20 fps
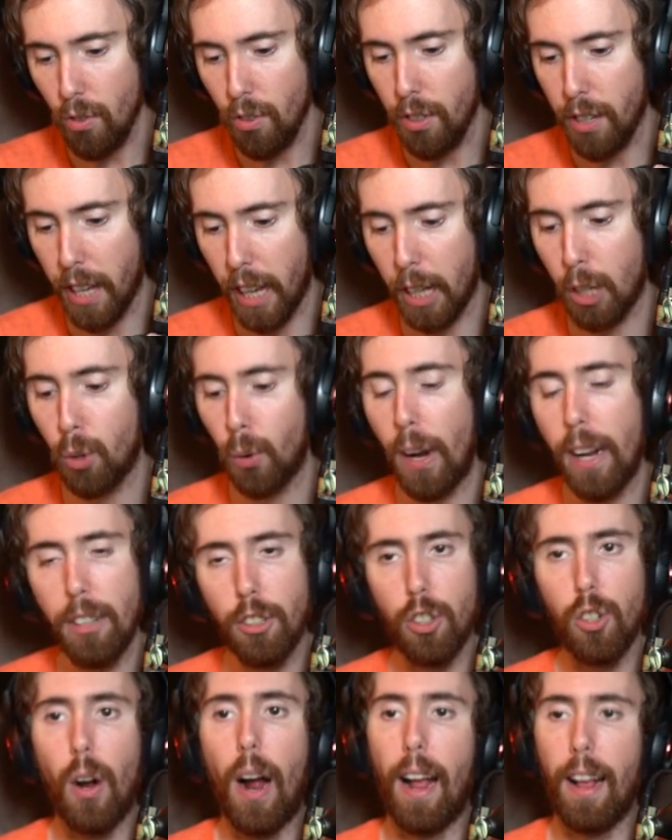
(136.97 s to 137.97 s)
it creates
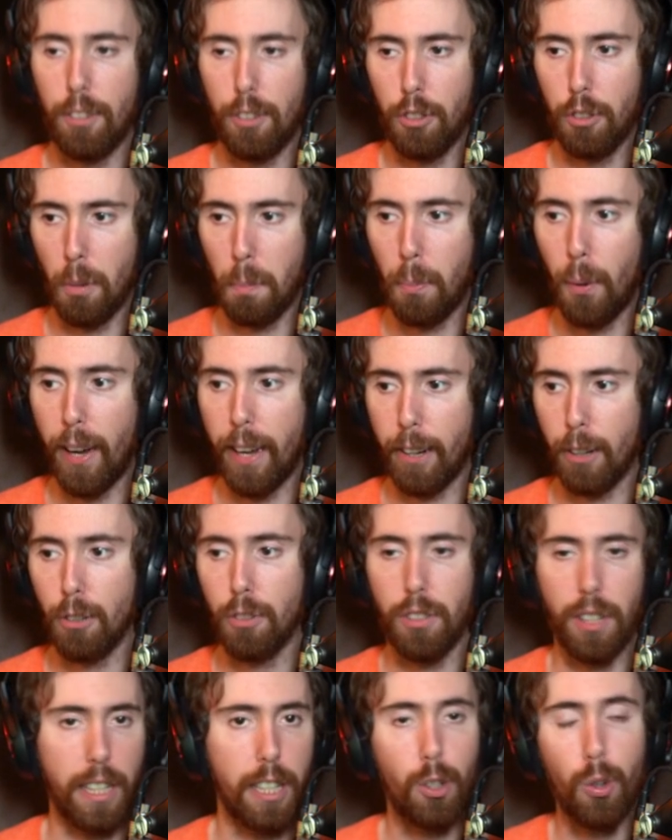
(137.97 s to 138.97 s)
classes of
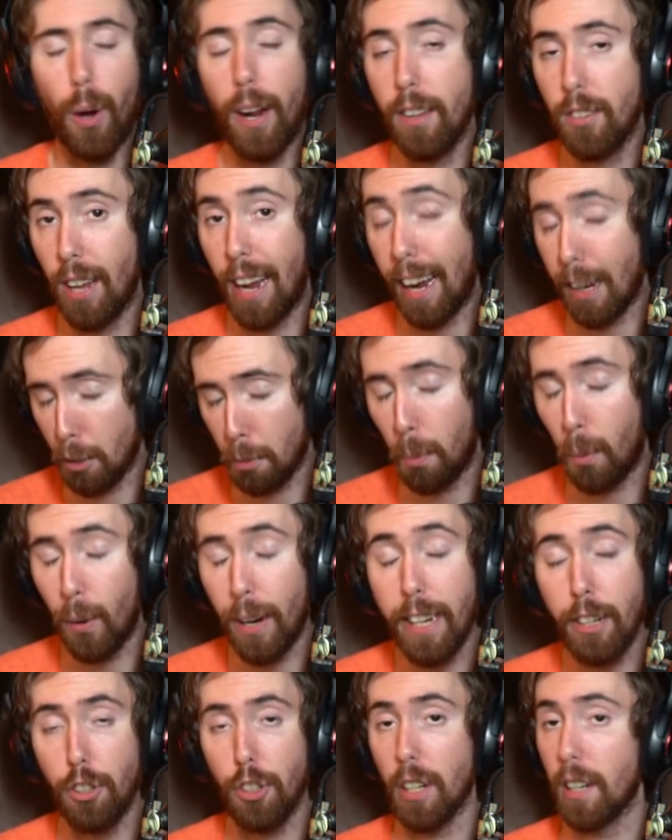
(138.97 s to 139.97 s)
players and it creates
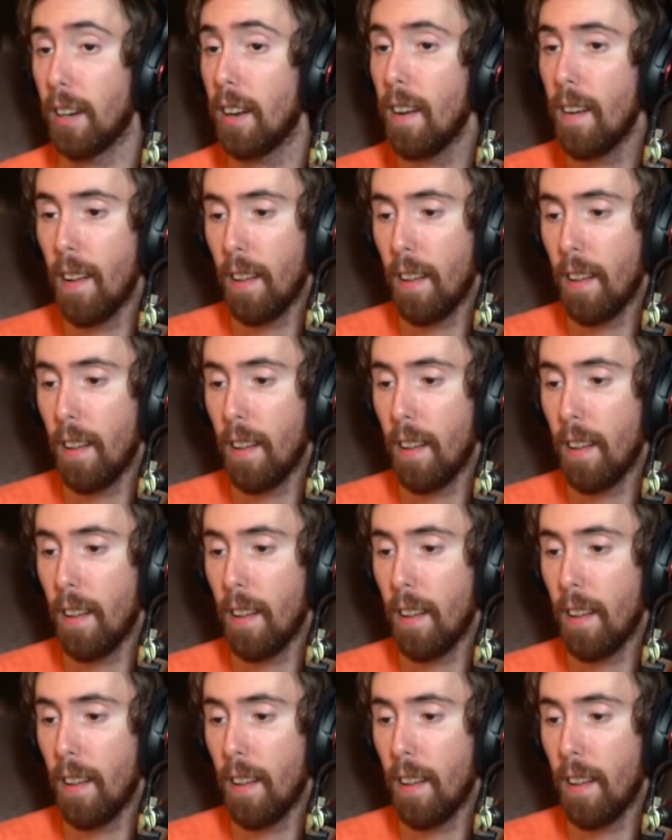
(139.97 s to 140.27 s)
aspiration.